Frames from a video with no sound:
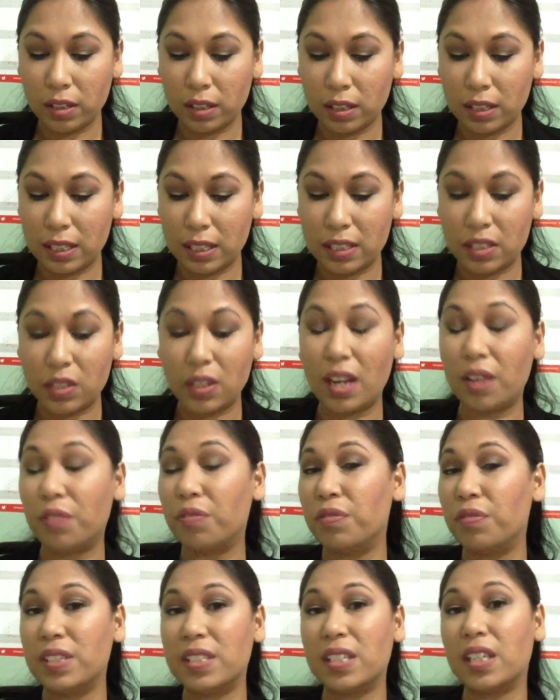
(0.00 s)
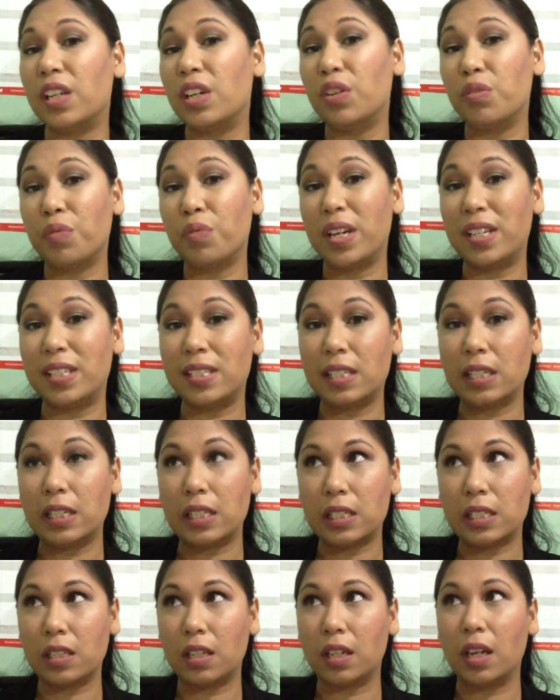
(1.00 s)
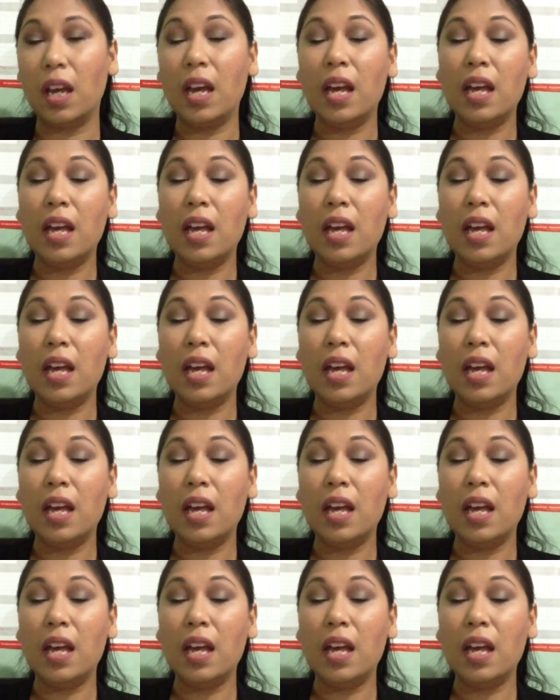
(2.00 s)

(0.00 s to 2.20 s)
need to get physically ready to listen.